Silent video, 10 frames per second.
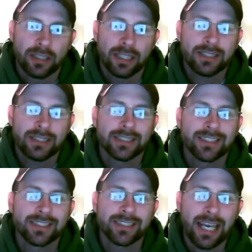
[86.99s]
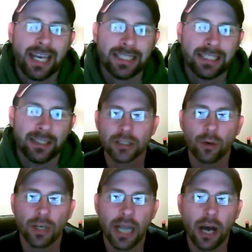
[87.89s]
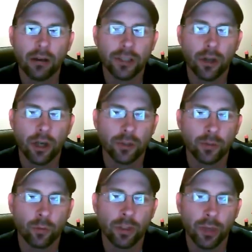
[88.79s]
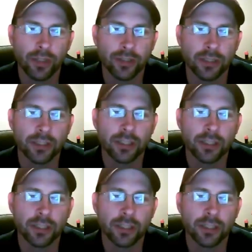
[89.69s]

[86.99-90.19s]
That's insane. So it all starts with one person.